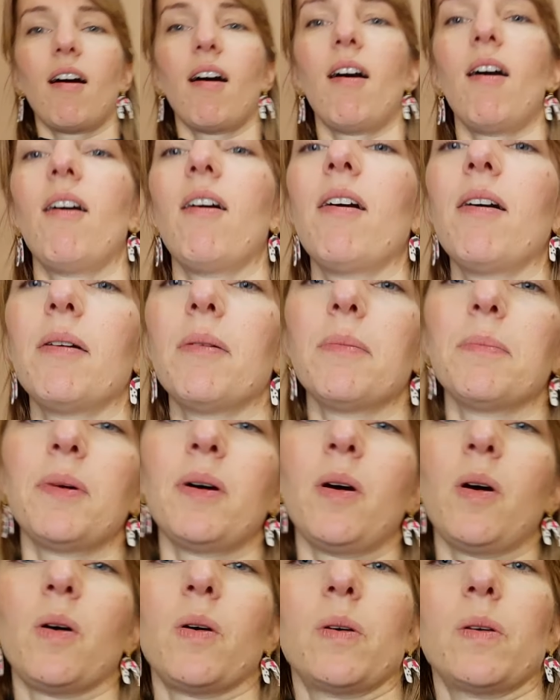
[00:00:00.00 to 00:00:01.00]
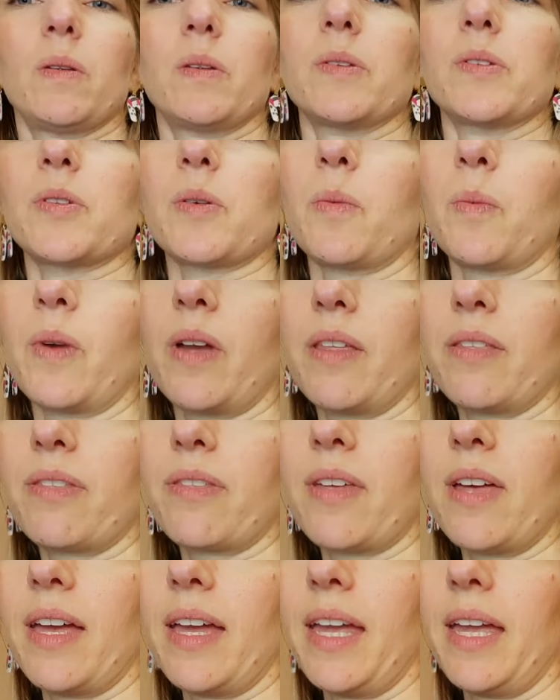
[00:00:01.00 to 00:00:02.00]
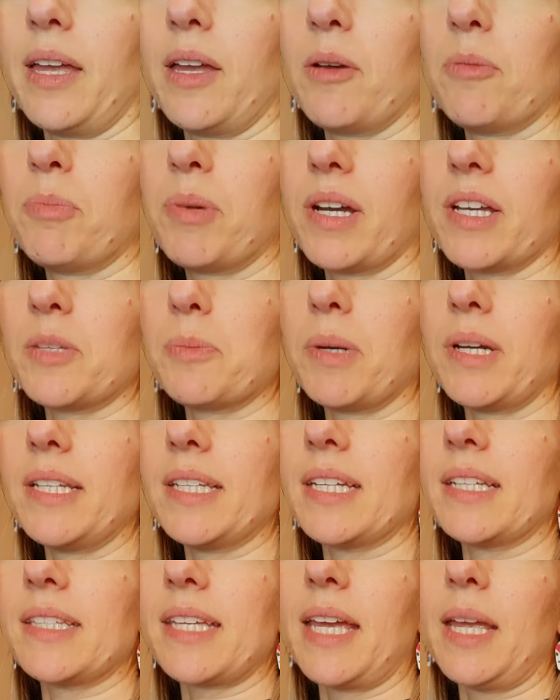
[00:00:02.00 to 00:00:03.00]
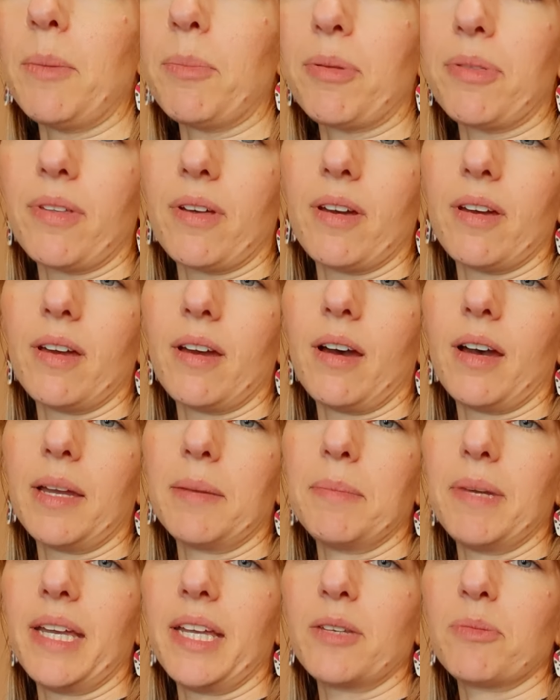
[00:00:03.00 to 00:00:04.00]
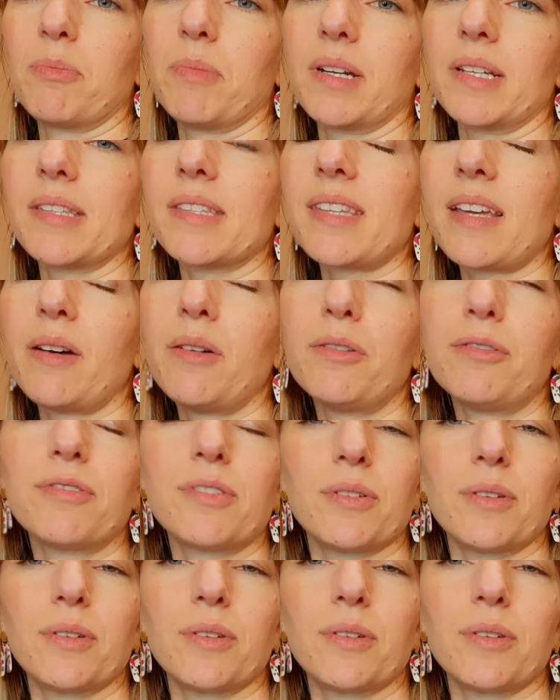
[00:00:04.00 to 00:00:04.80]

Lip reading: armholes with a bias binding tape that I made myself,